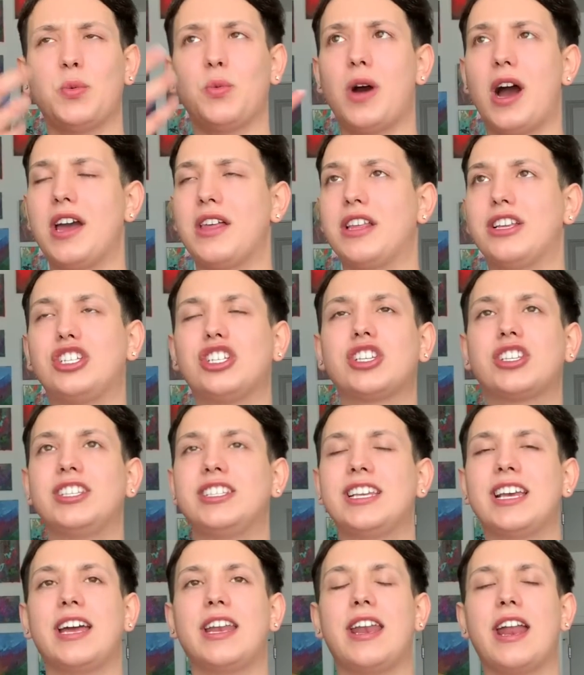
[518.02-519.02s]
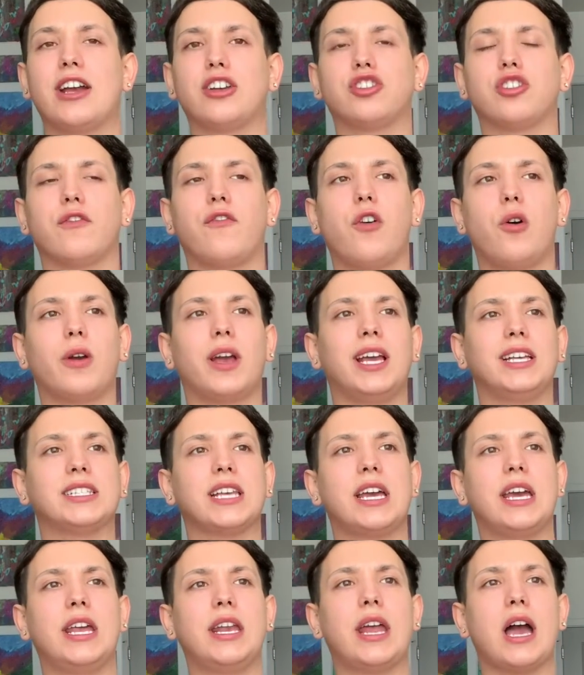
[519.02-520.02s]
I just, because he had an extra phone case,
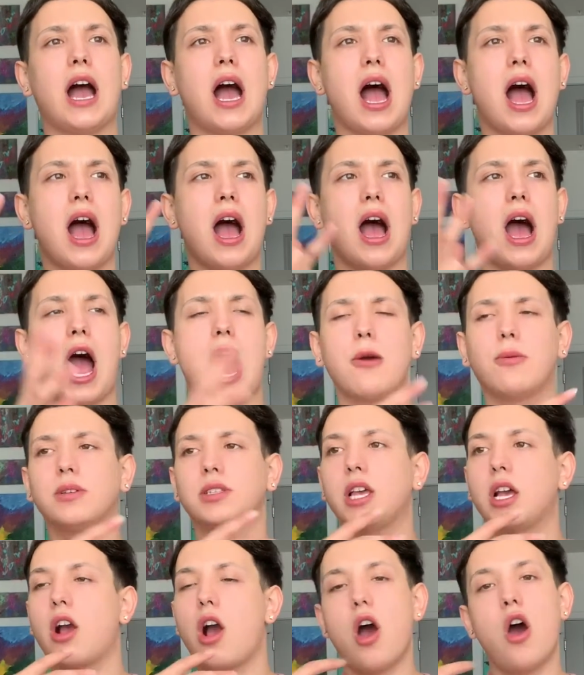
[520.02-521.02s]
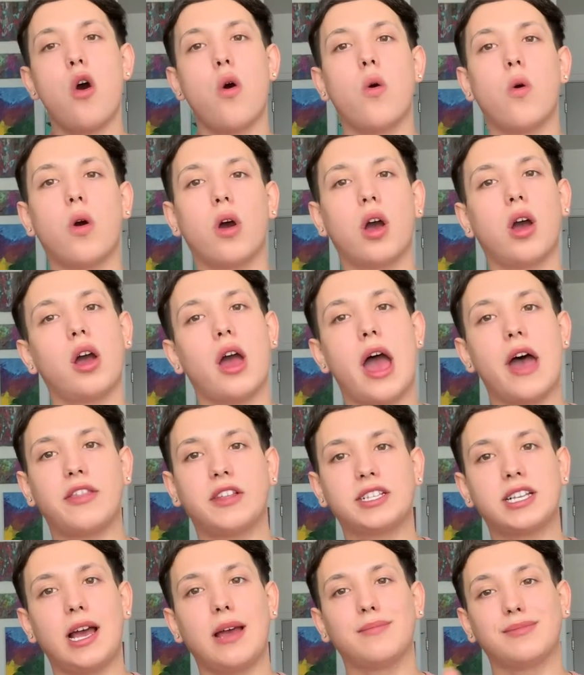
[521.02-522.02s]
and I was like, oh, at
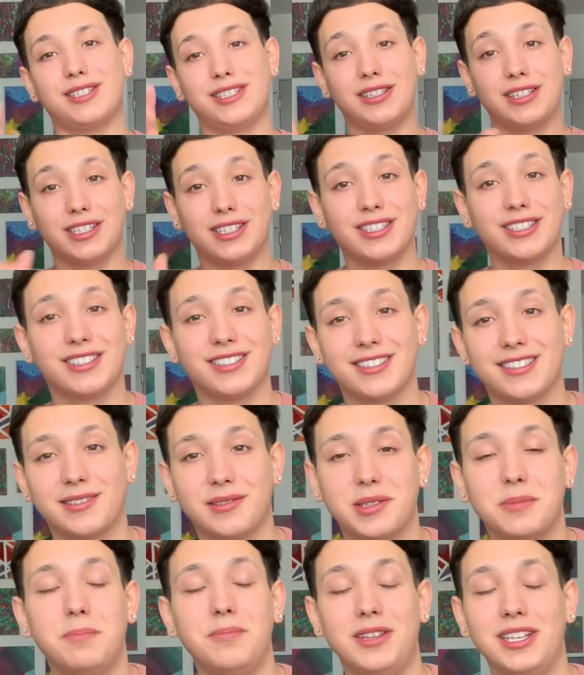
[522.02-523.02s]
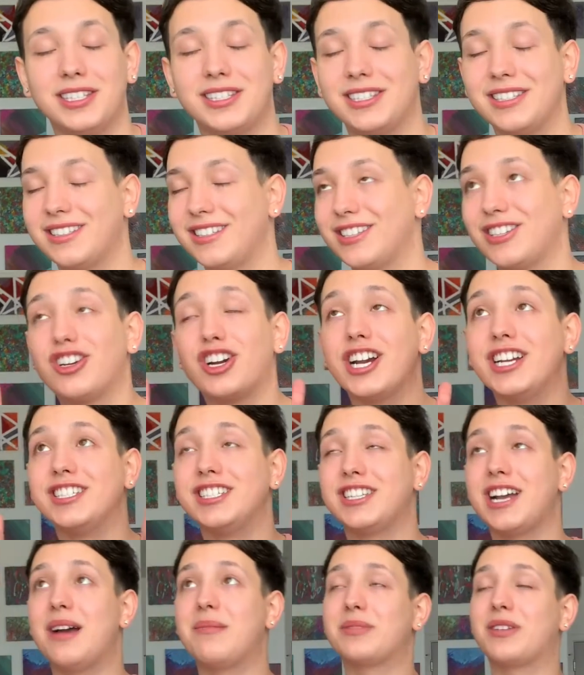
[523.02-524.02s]
the time, so this is crazy
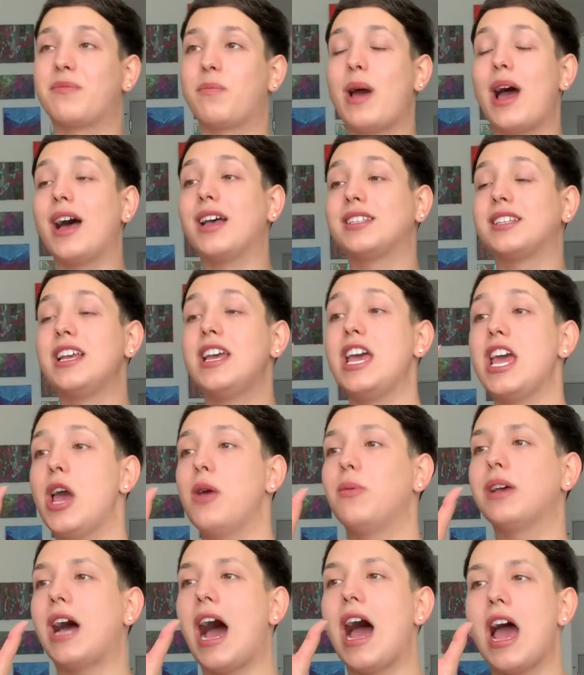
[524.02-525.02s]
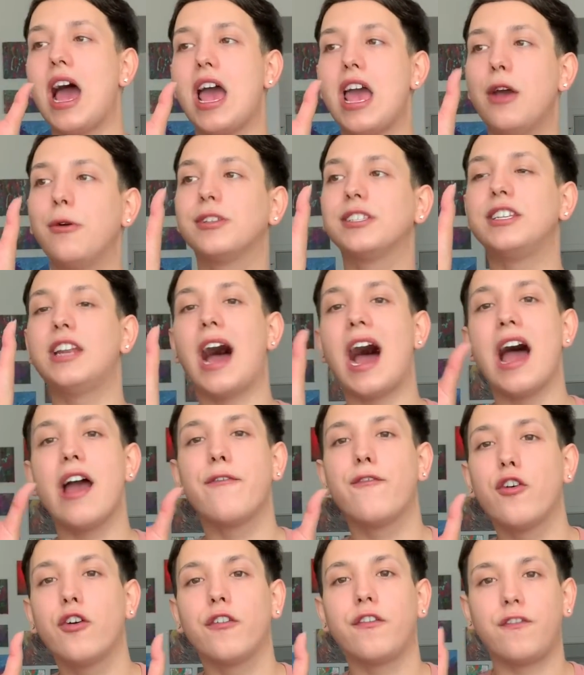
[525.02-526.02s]
times have passed. It was an
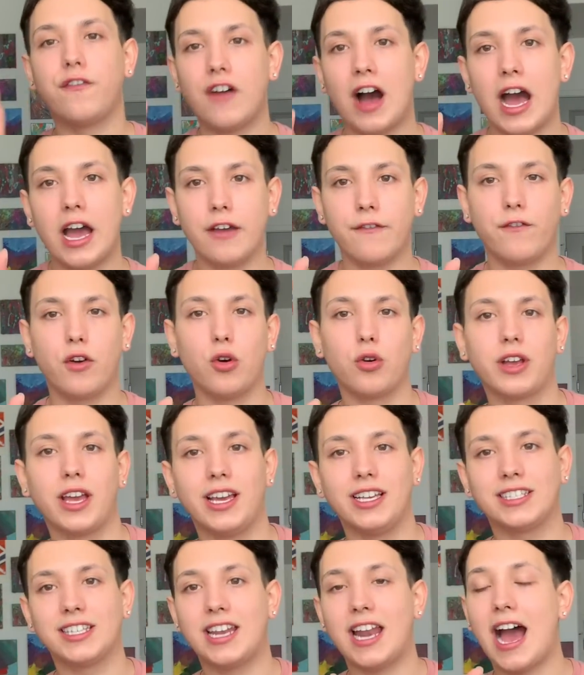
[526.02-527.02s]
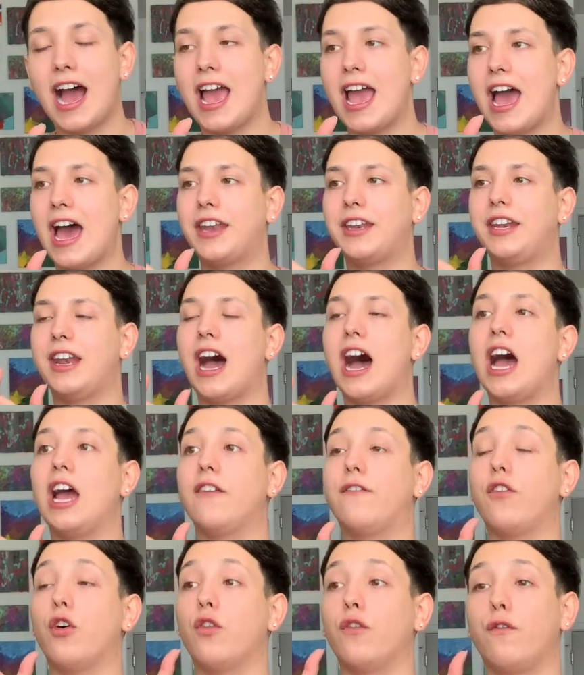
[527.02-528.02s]
iPhone 5 phone case, and I had an
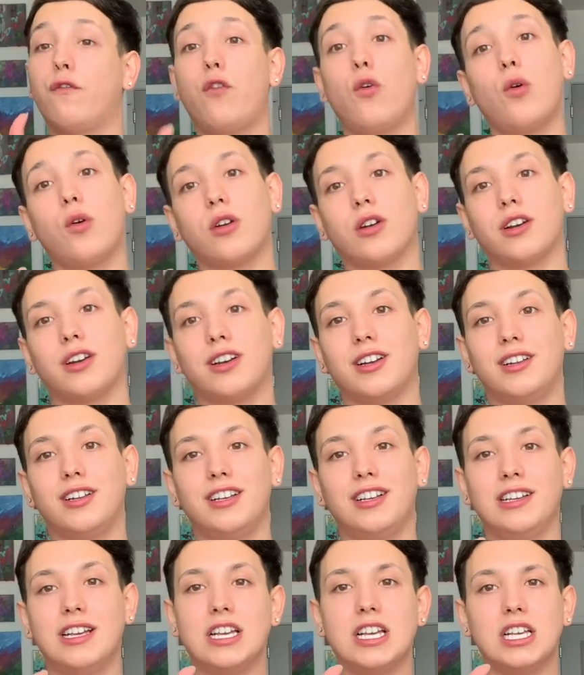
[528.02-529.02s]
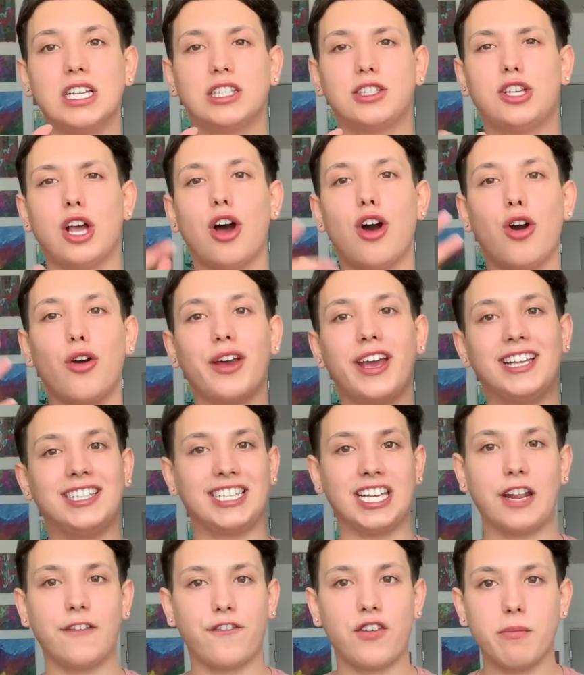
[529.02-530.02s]
iPhone 4, so it
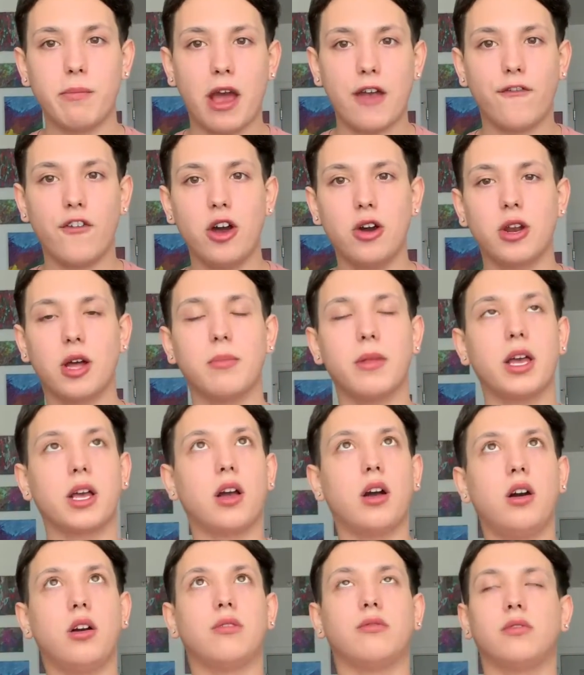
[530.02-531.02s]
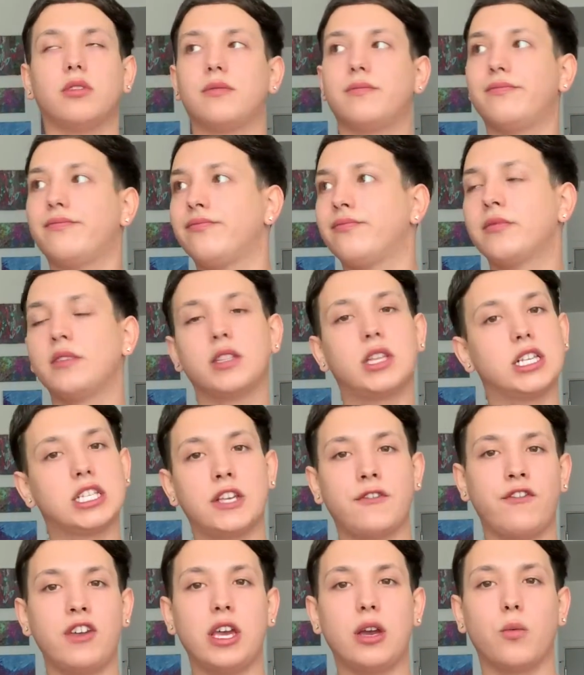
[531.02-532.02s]
didn't fit my phone. I'm like, oh,
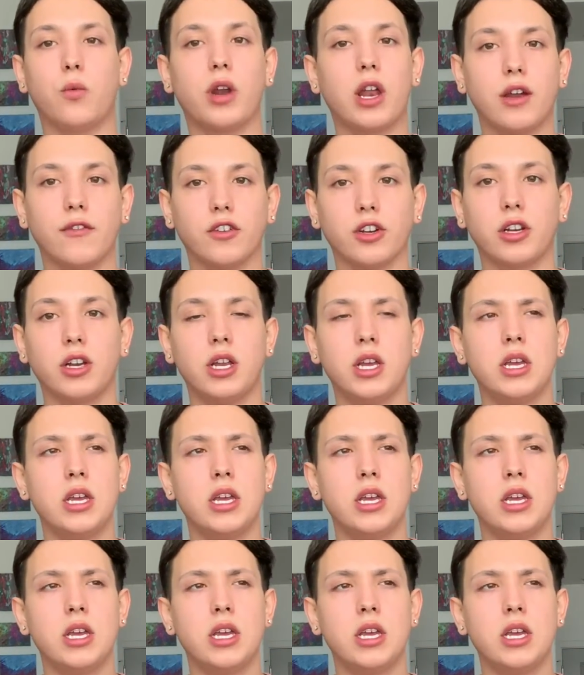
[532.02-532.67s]
doesn't fit, whatever.